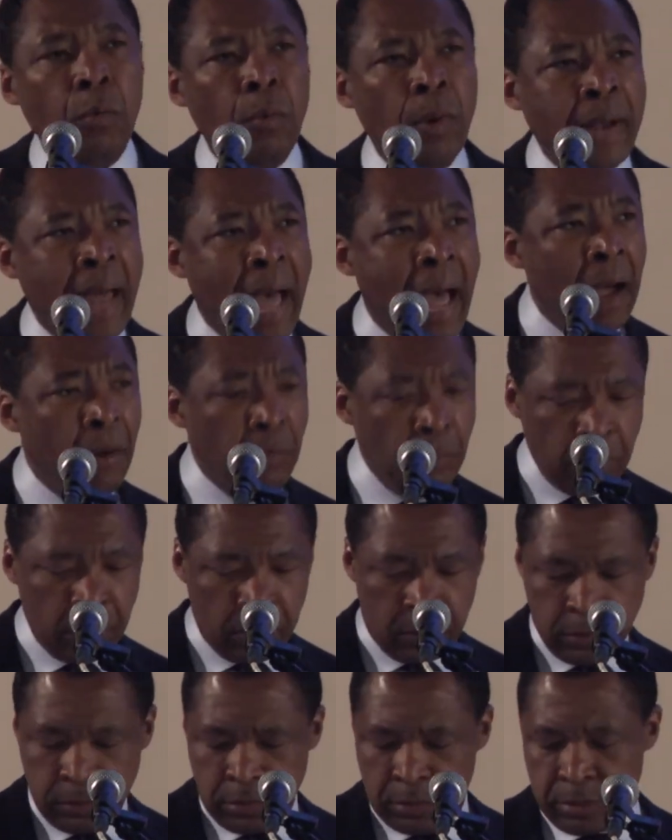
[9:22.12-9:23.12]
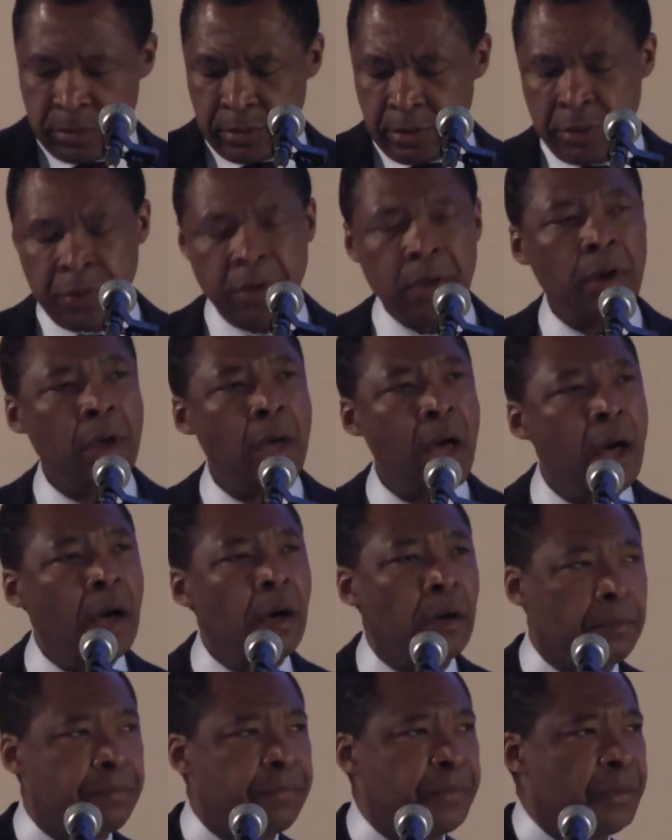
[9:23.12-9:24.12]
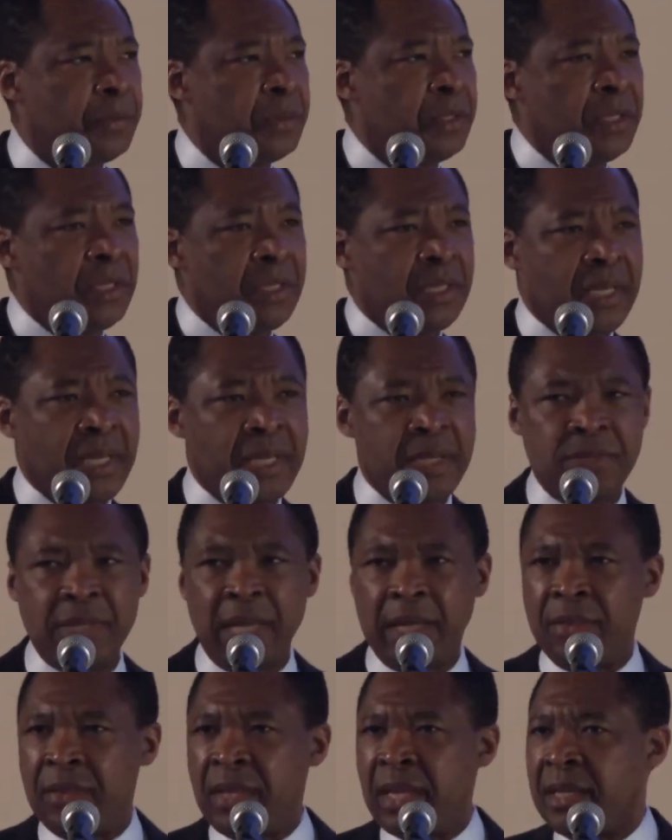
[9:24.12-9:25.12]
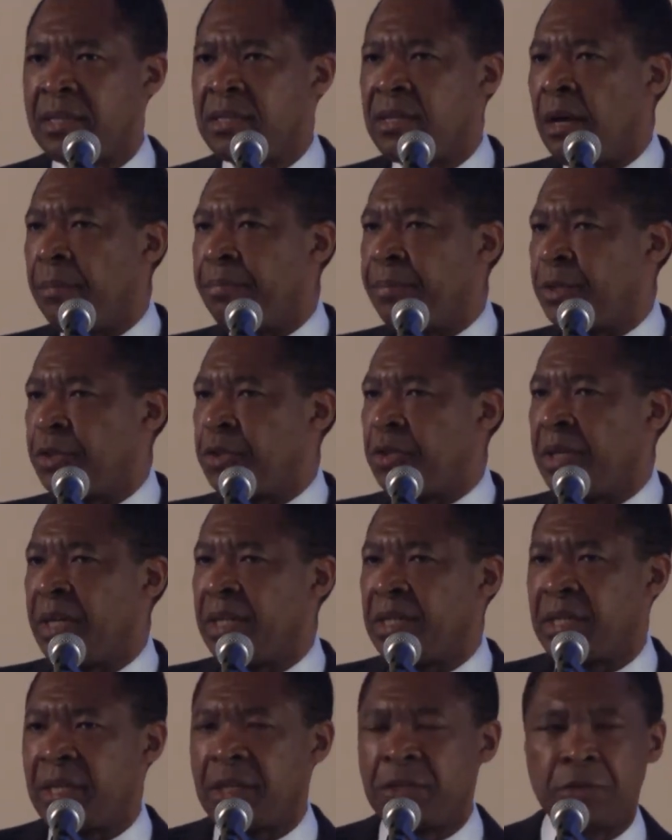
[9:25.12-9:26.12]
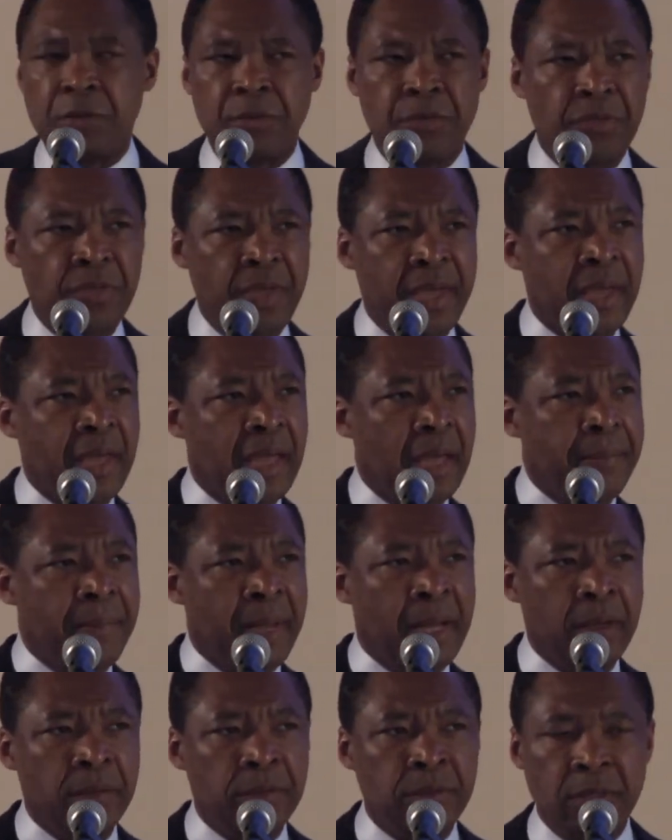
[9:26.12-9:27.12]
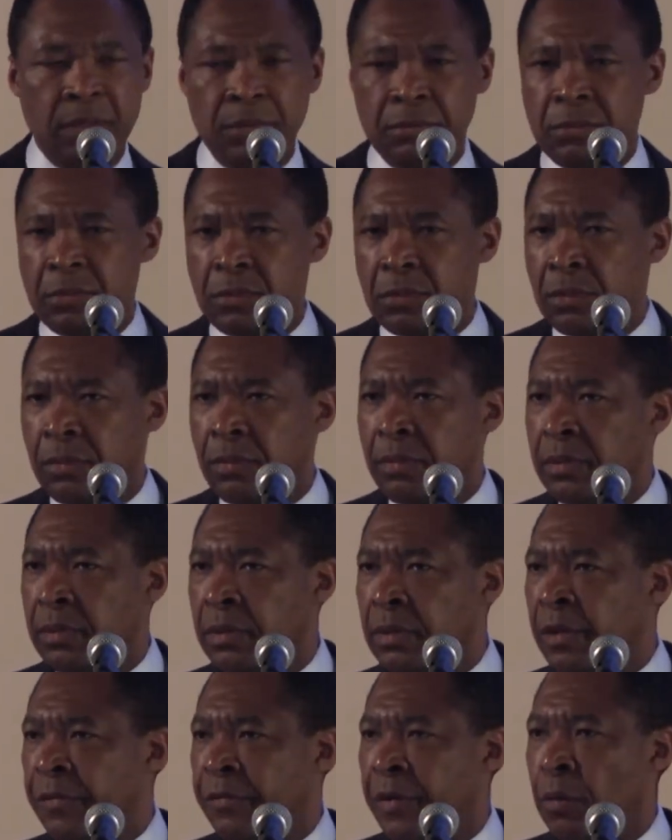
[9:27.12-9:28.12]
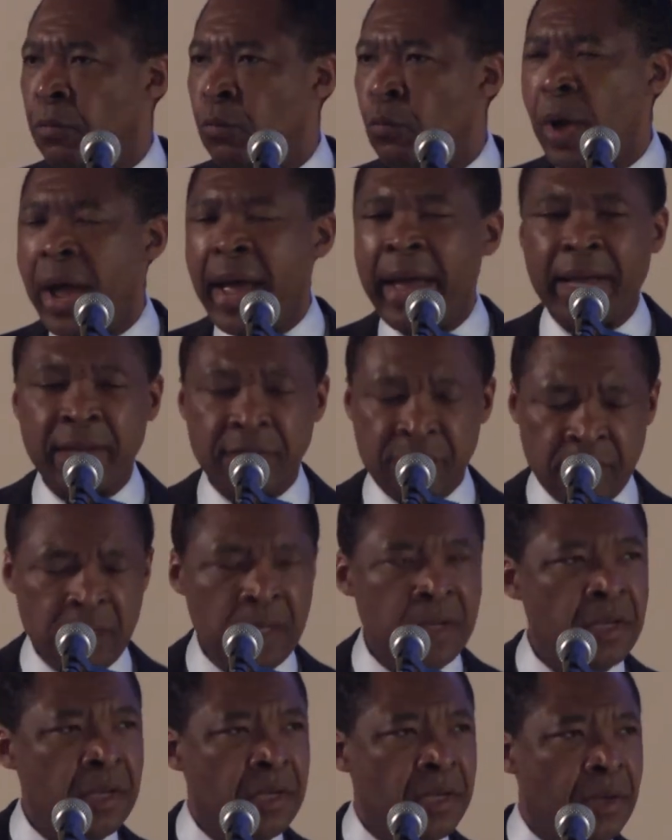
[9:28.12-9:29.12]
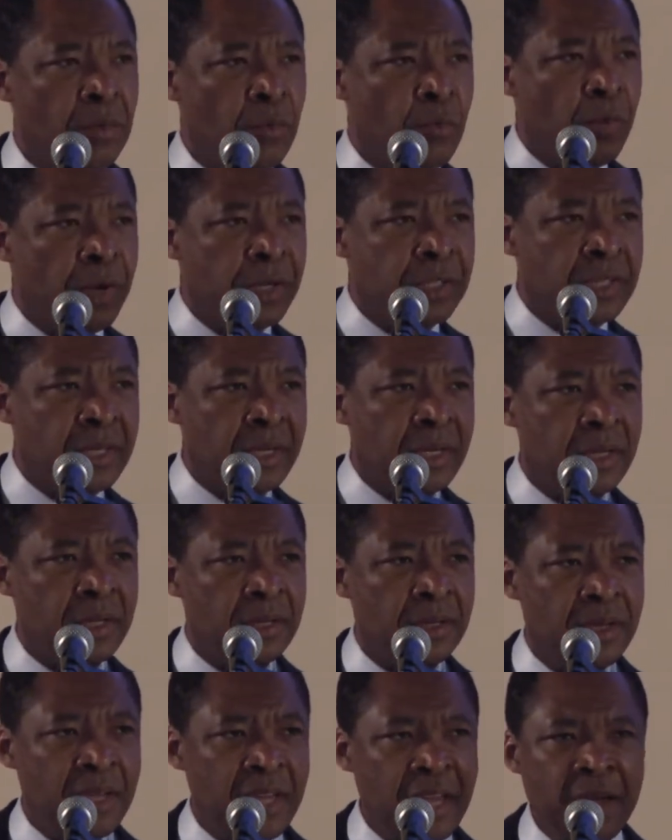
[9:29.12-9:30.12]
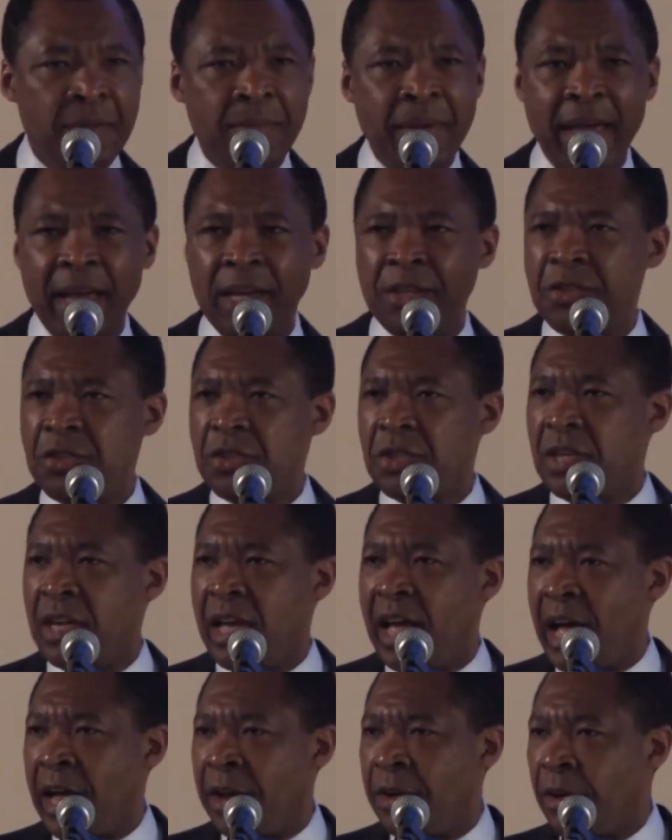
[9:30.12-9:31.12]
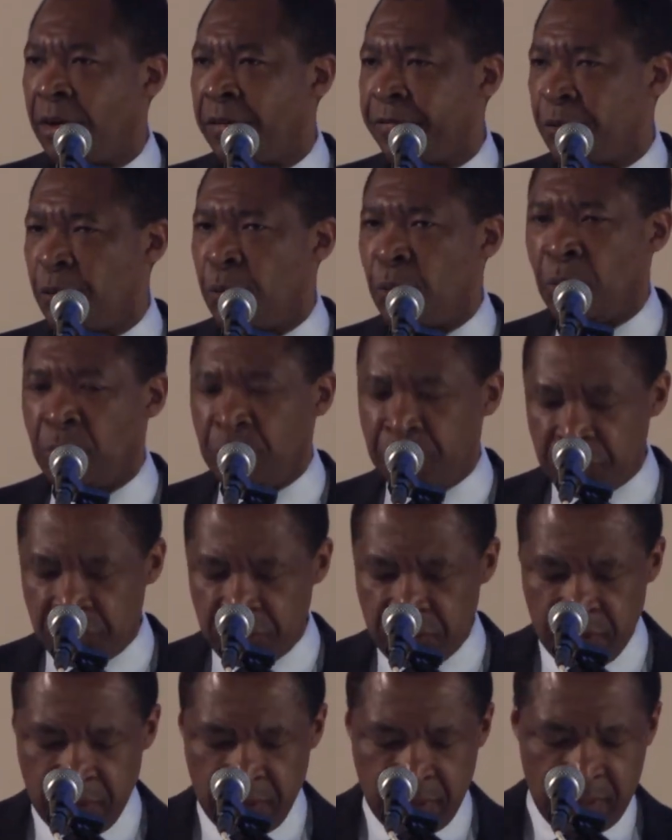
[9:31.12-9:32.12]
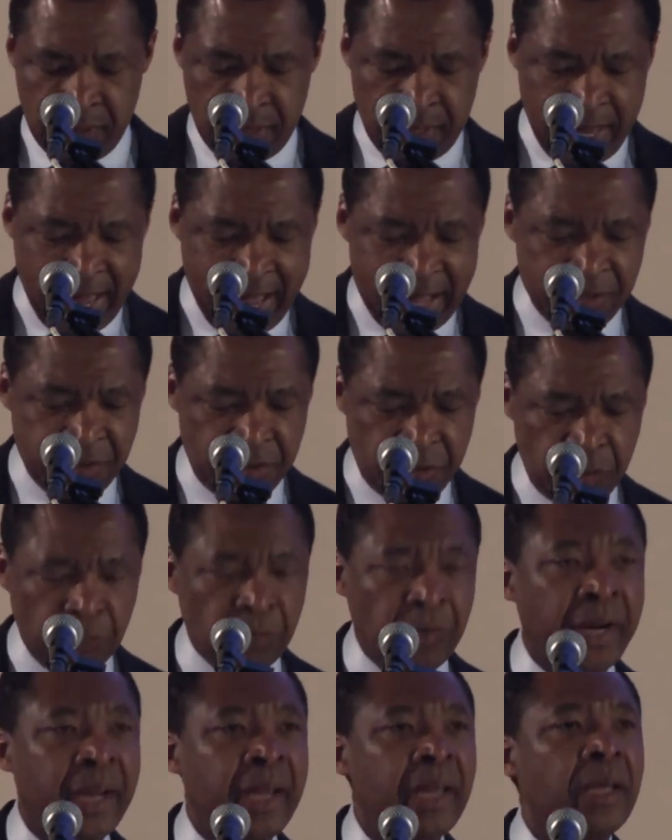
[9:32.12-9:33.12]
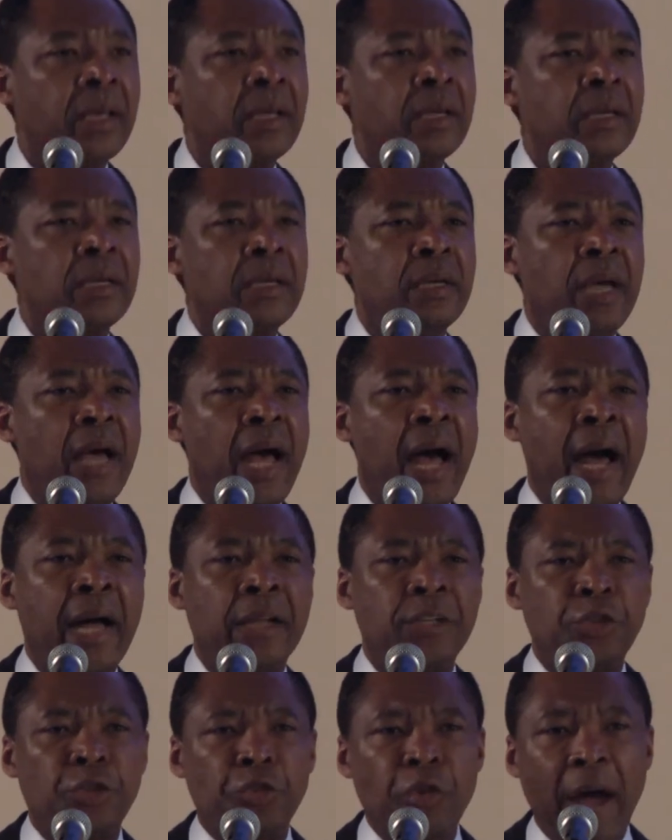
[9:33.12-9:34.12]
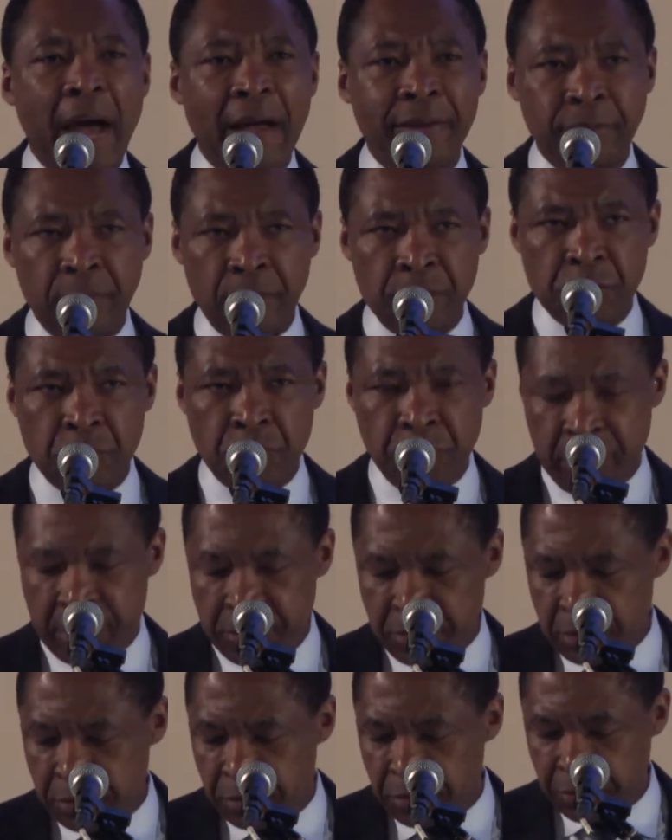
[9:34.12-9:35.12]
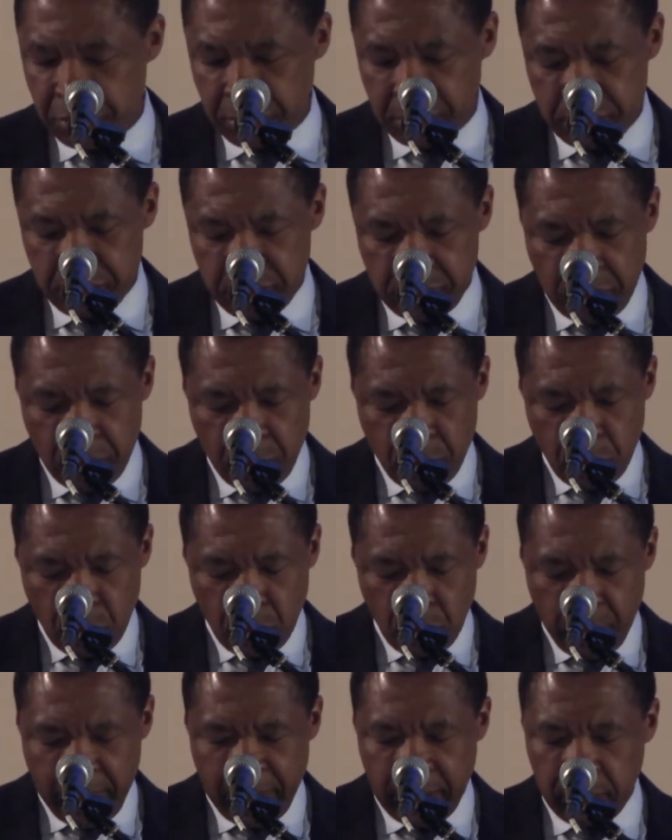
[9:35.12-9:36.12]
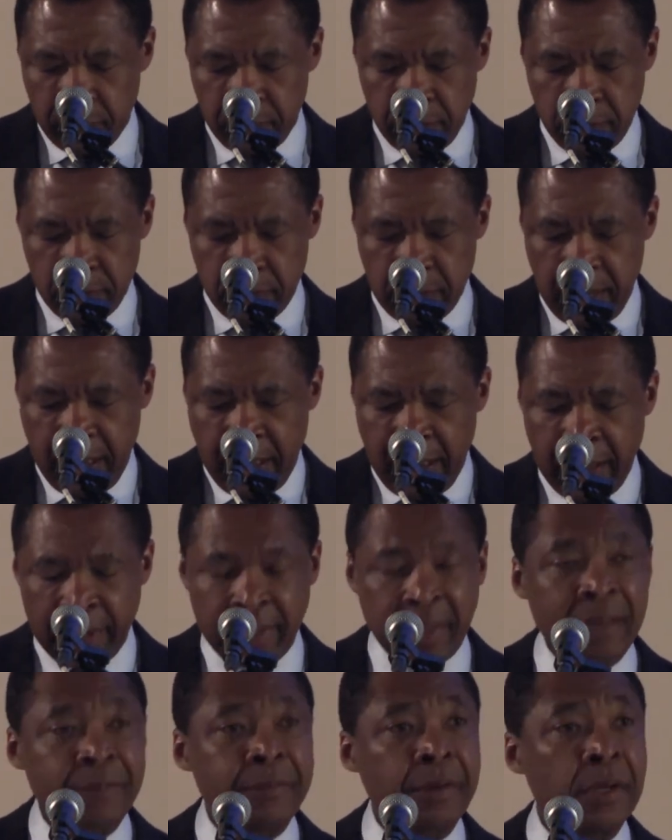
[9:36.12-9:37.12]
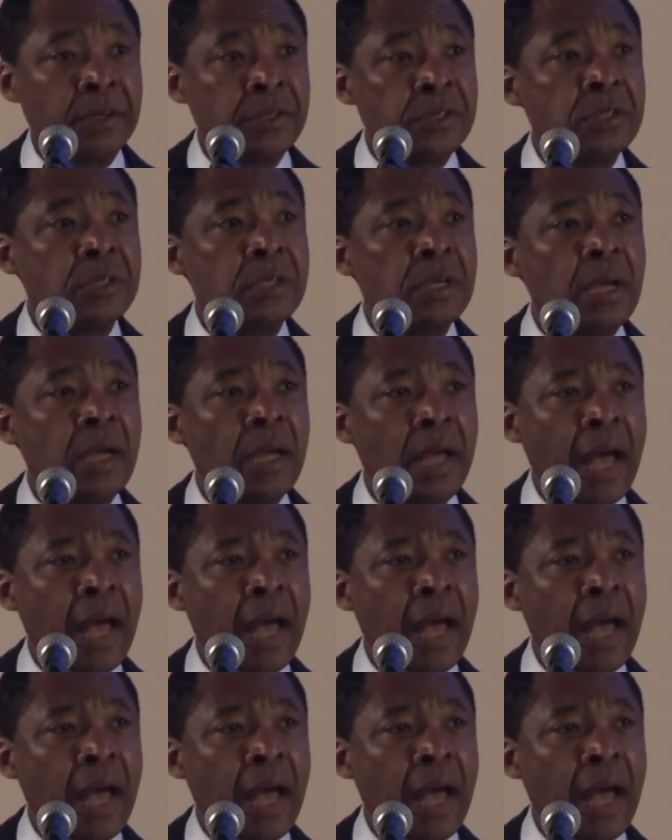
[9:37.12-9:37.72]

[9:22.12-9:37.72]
what I will, hope is that this opportunity to think about different ways in which the image and, of course, history travels through institutions will give us